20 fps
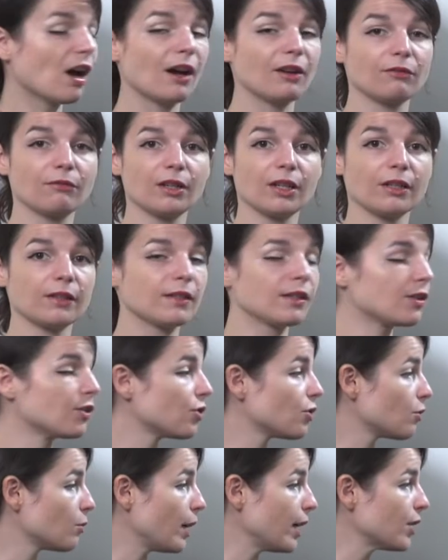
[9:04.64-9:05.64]
unreal
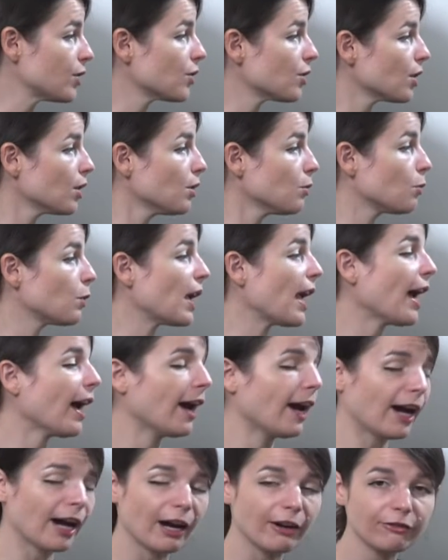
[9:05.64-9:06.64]
situation, we
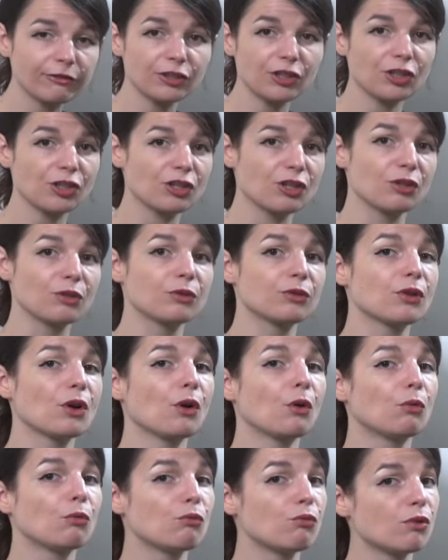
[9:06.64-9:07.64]
have to use
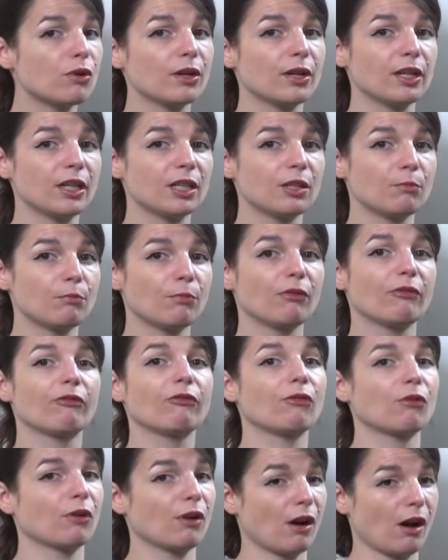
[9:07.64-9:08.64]
would
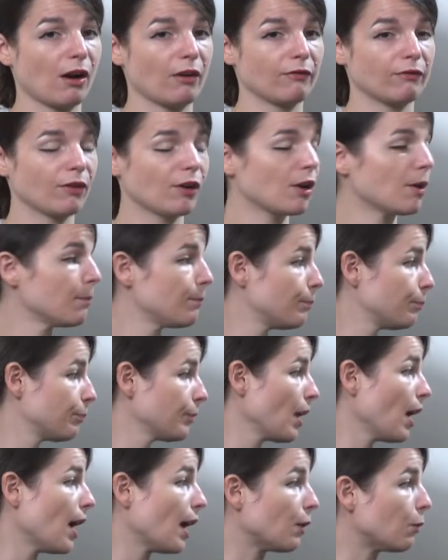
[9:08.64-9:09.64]
before our verb.
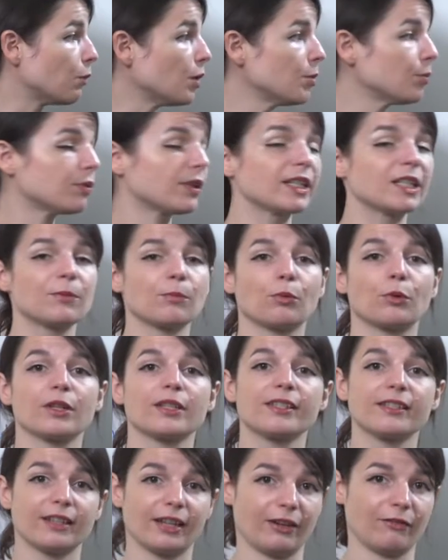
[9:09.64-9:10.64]
I would play
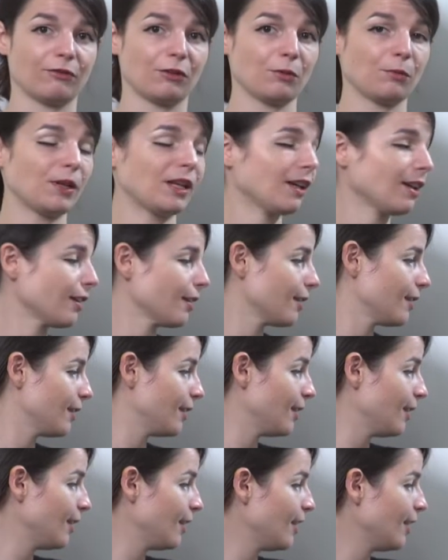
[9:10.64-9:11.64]
sports every week.
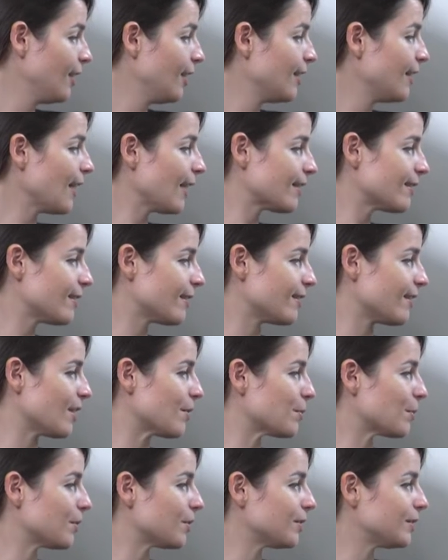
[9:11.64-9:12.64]
Next
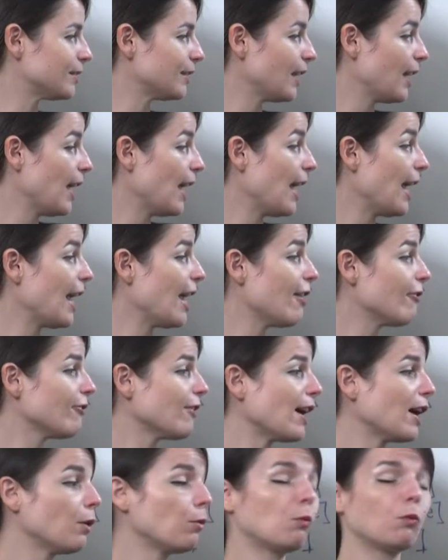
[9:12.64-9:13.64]
example, if
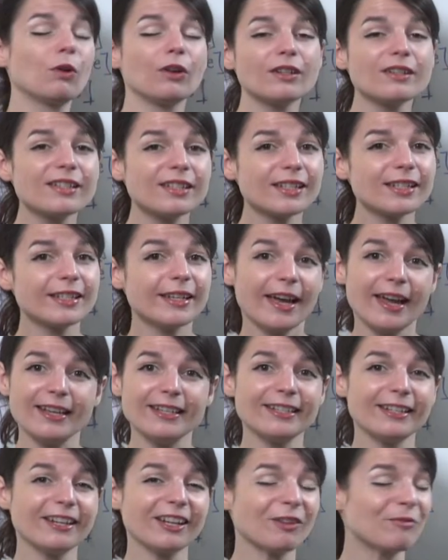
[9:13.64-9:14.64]
I weren't
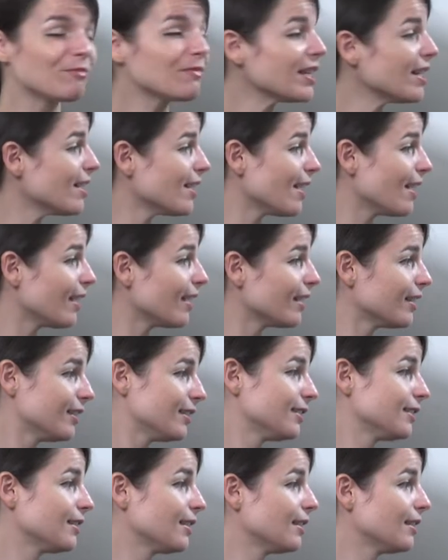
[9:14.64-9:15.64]
attending a meeting,
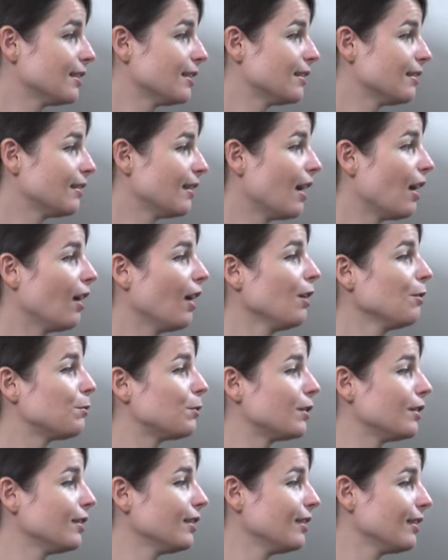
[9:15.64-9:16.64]
I
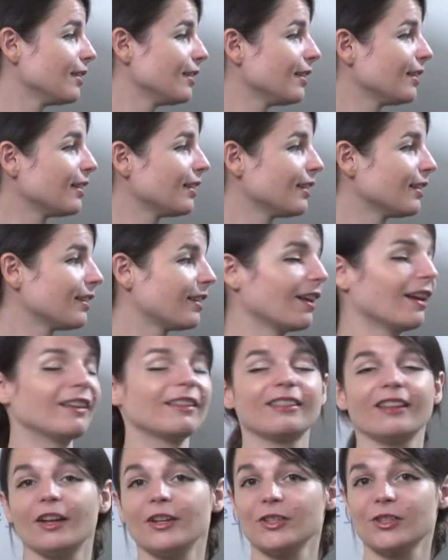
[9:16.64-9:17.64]
would get
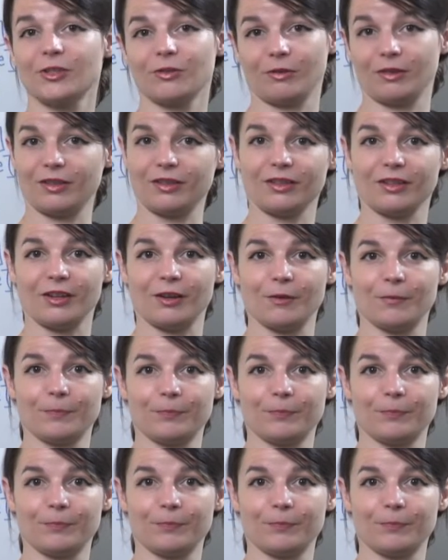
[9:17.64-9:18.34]
lunch with you.